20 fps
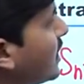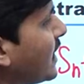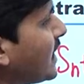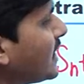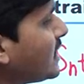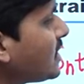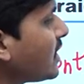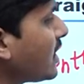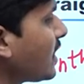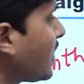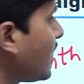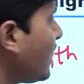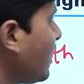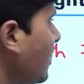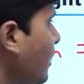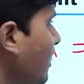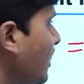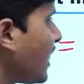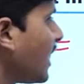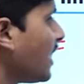10
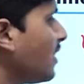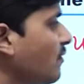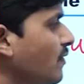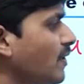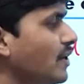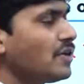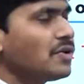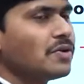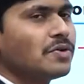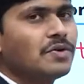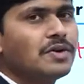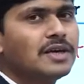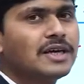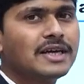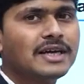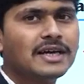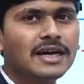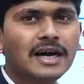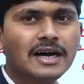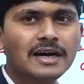seconds, can we draw
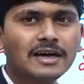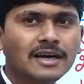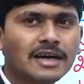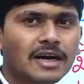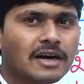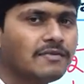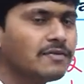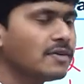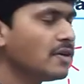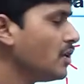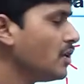here a graph?